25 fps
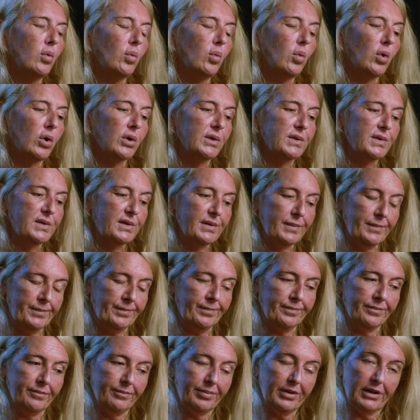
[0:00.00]
was
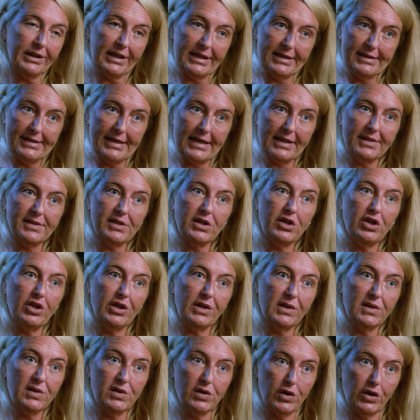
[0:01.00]
police
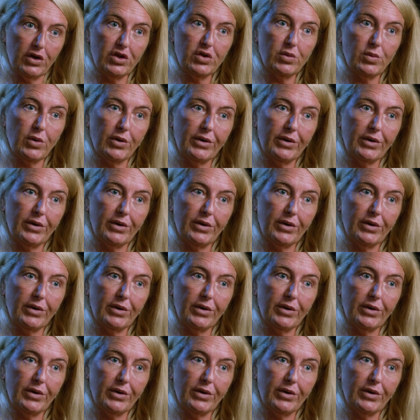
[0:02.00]
executing search